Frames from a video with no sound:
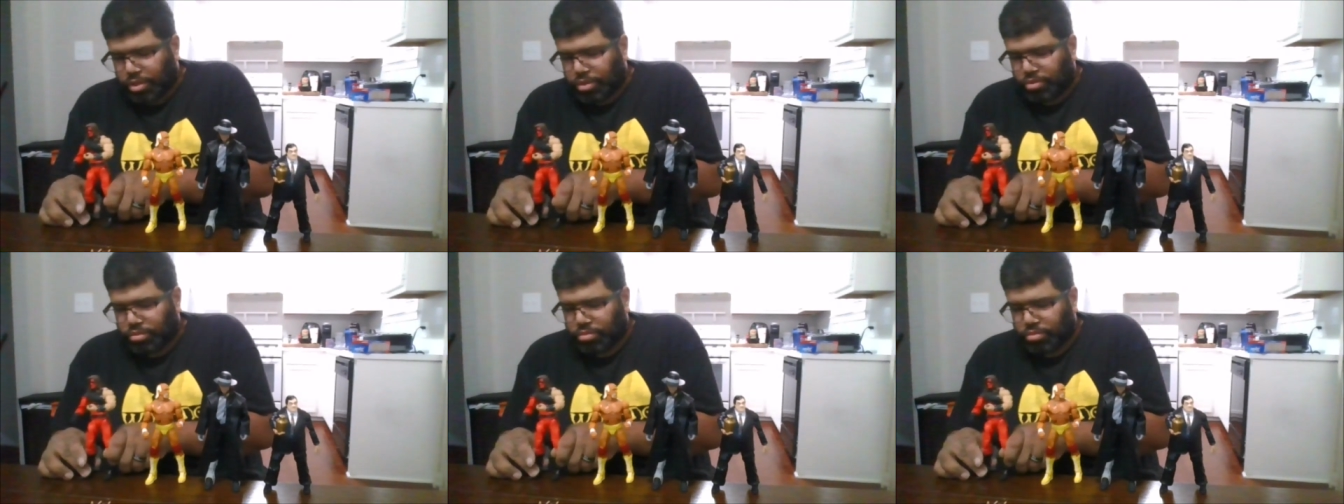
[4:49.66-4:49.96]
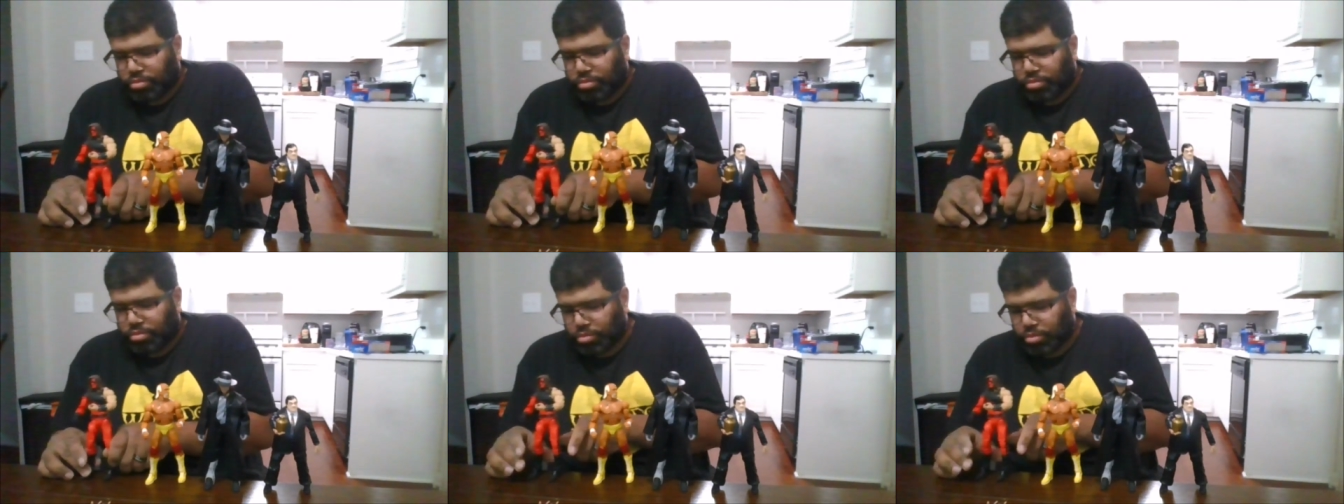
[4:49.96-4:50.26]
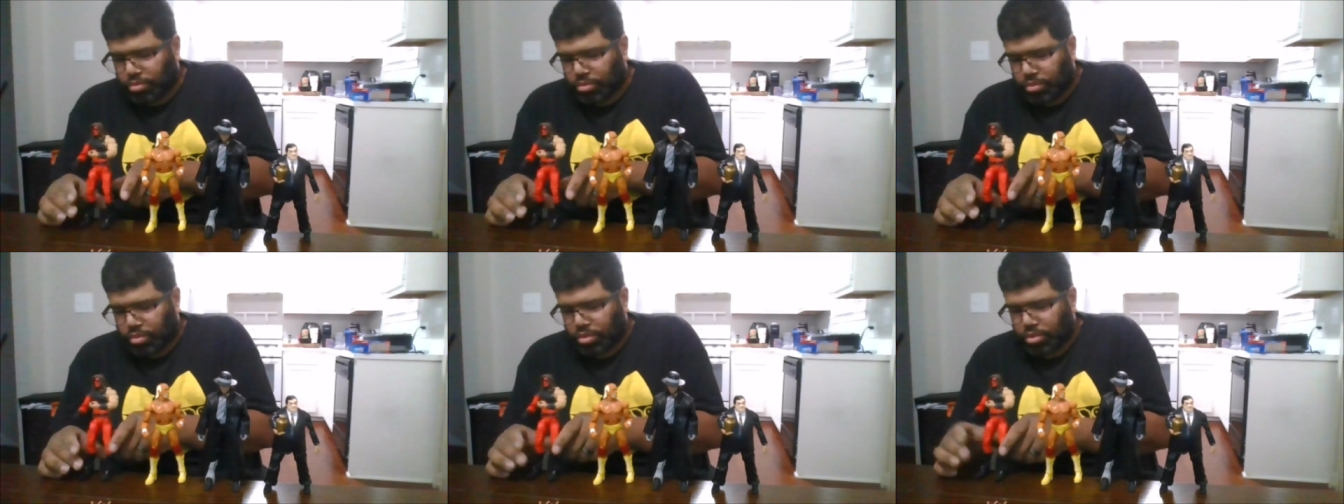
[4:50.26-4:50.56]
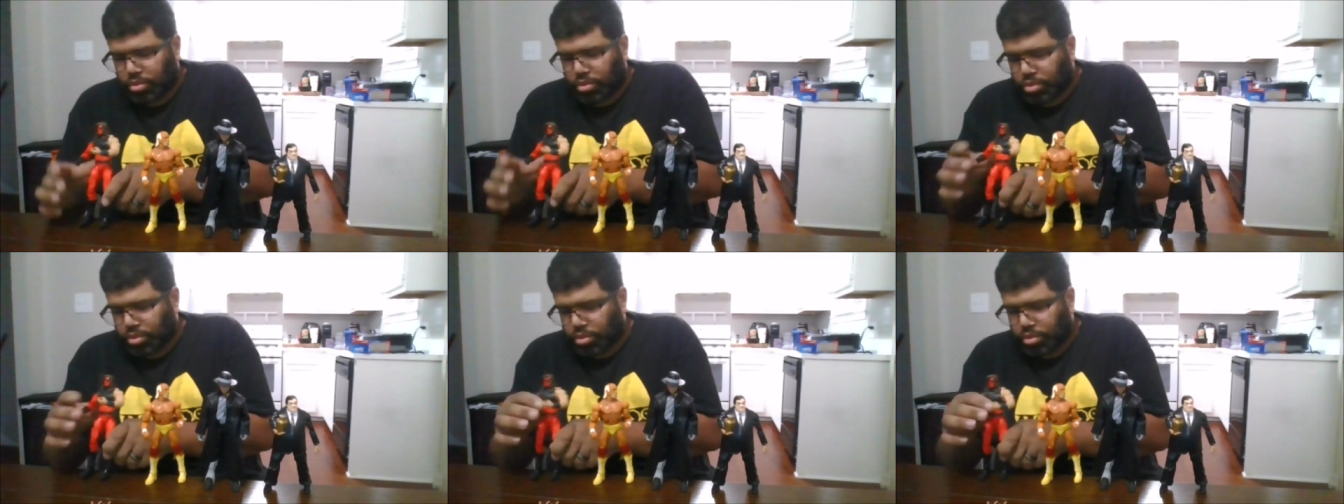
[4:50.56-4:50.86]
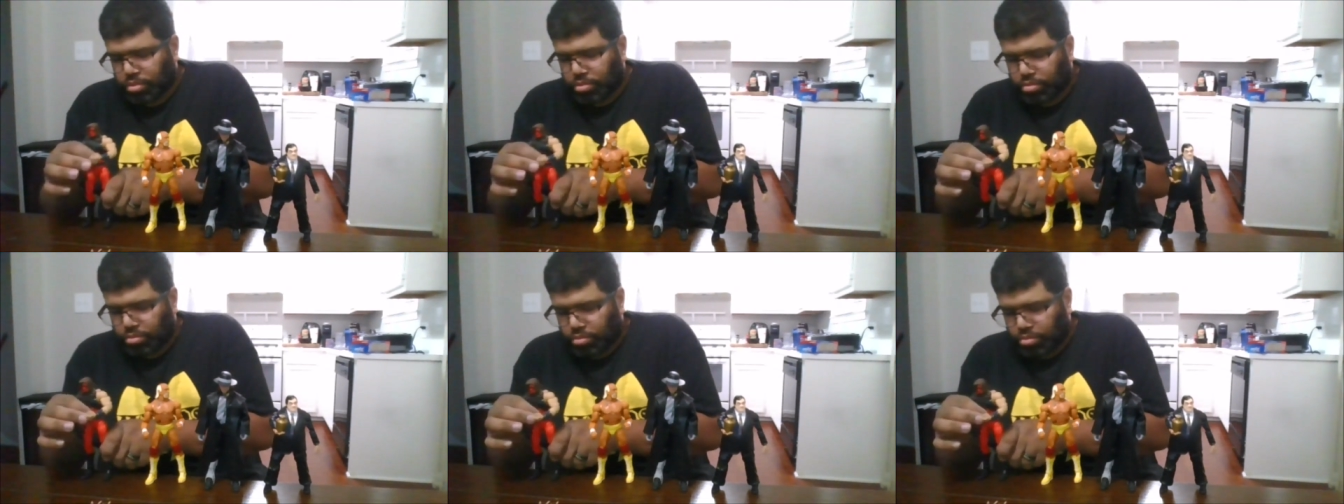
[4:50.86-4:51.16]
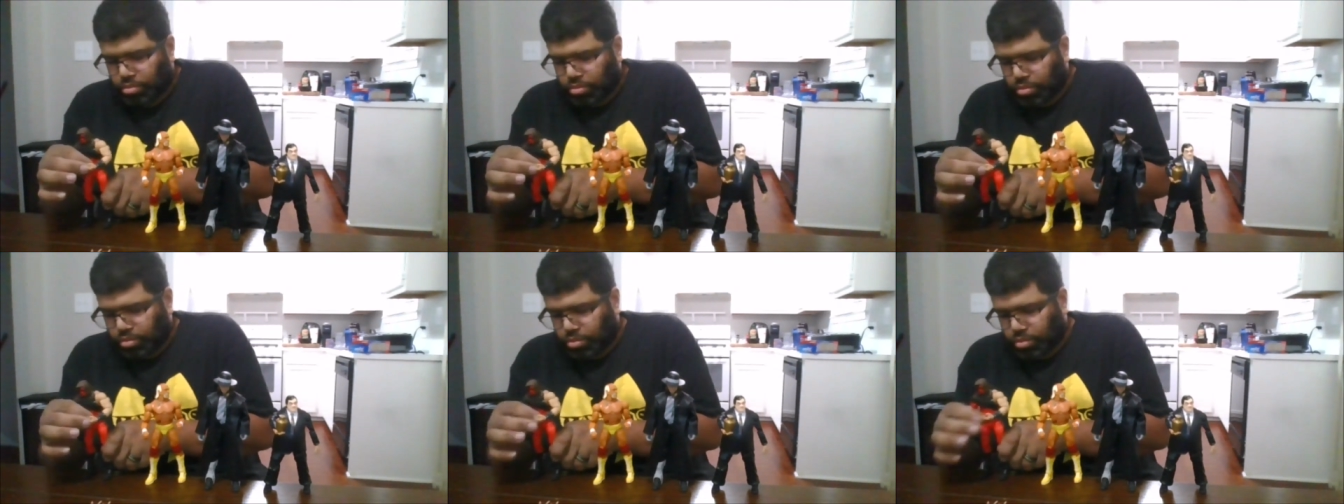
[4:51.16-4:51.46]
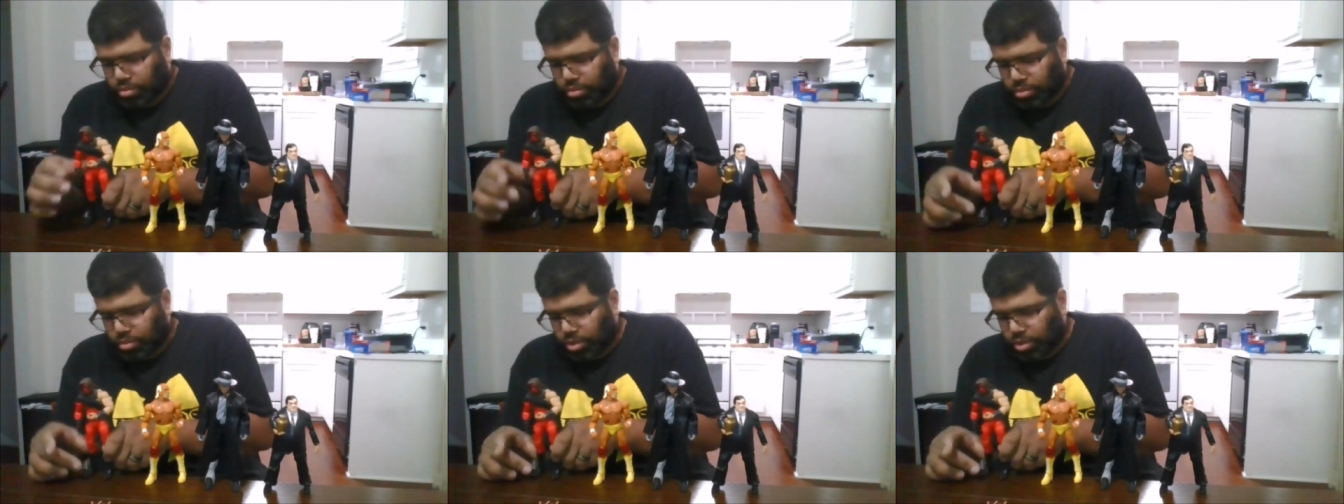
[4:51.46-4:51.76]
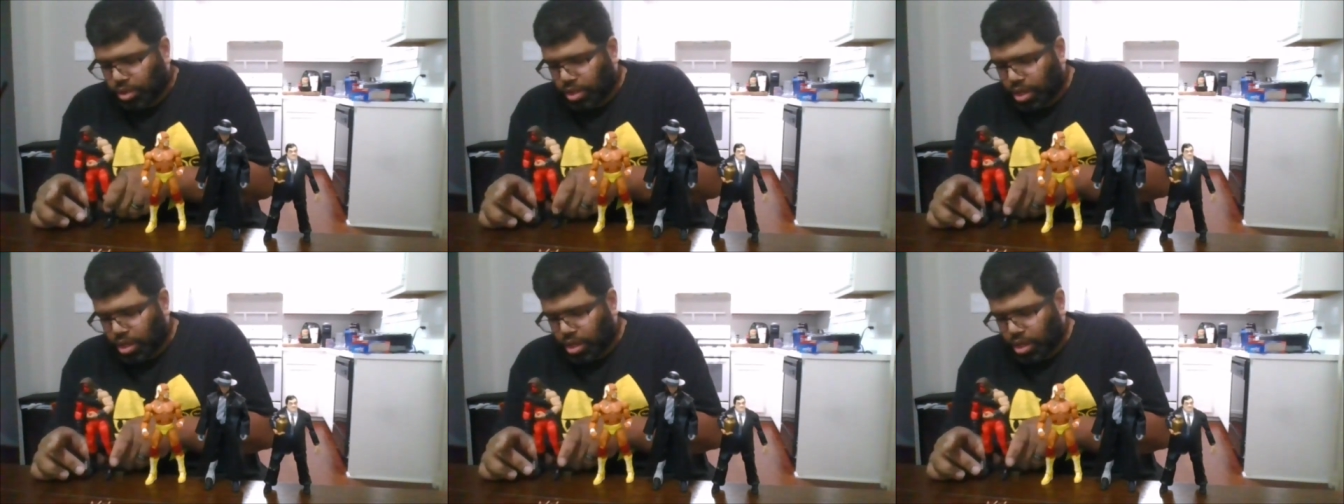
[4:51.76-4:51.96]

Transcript: Ultimate Warrior. I